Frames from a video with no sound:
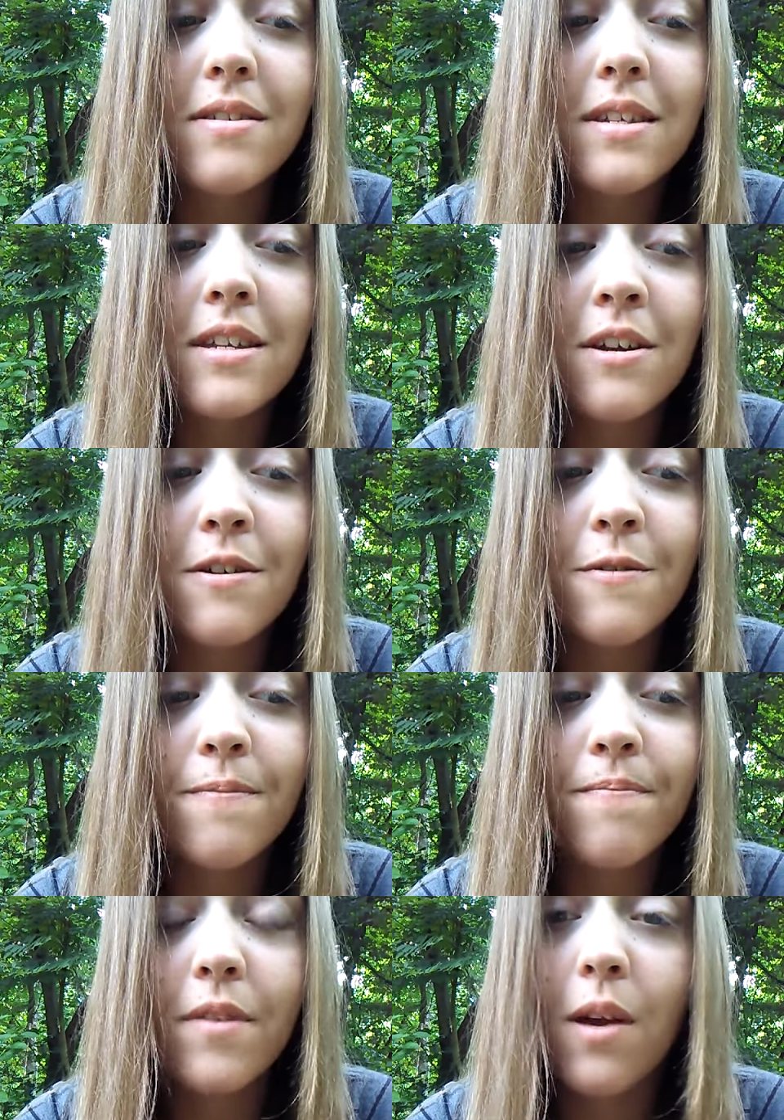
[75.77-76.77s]
you
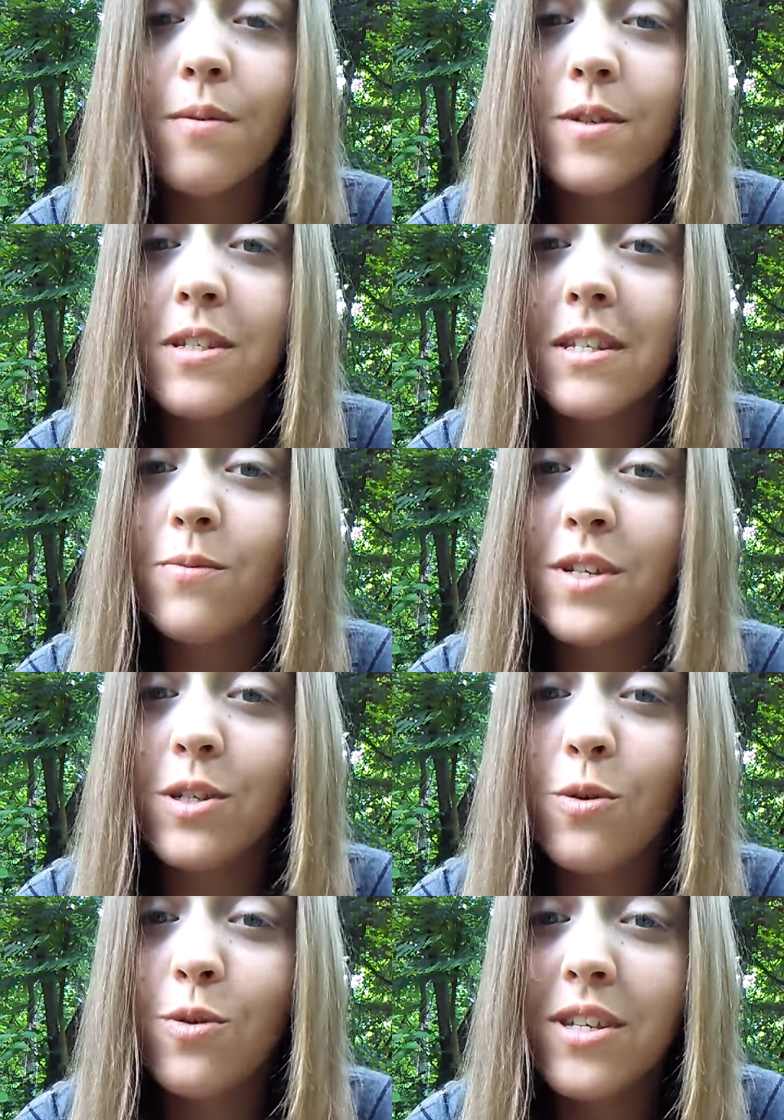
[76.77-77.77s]
know, I was,
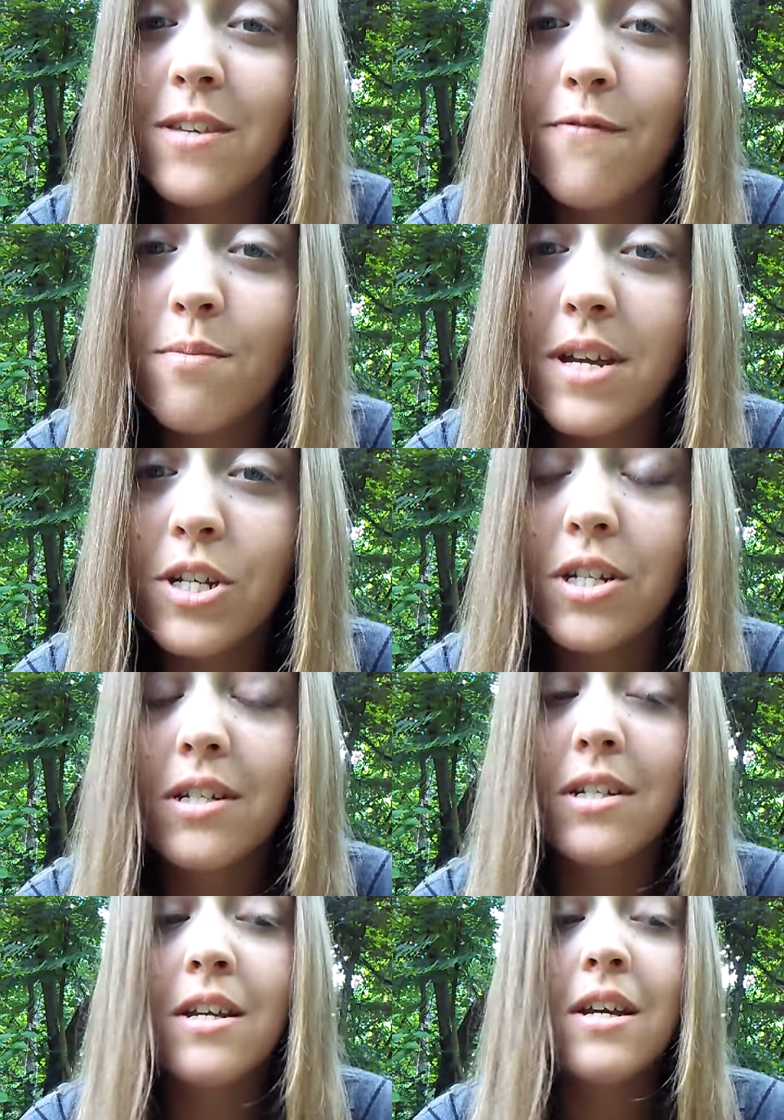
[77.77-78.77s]
wasn't told this
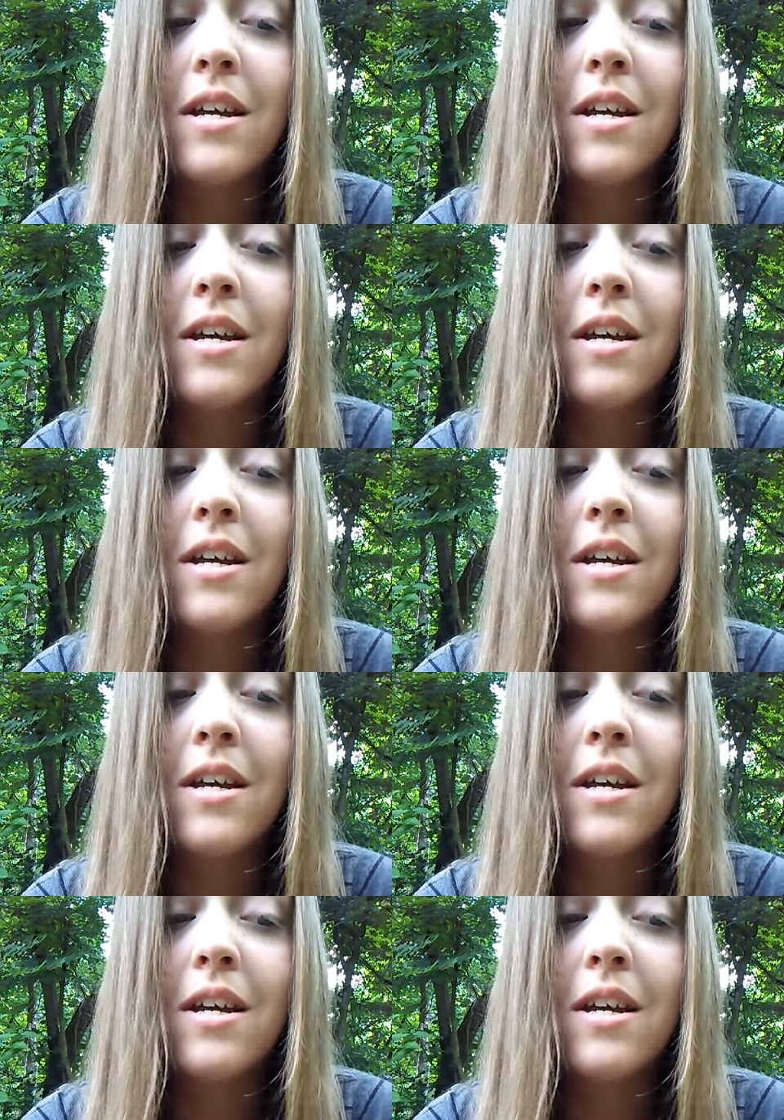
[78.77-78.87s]
information.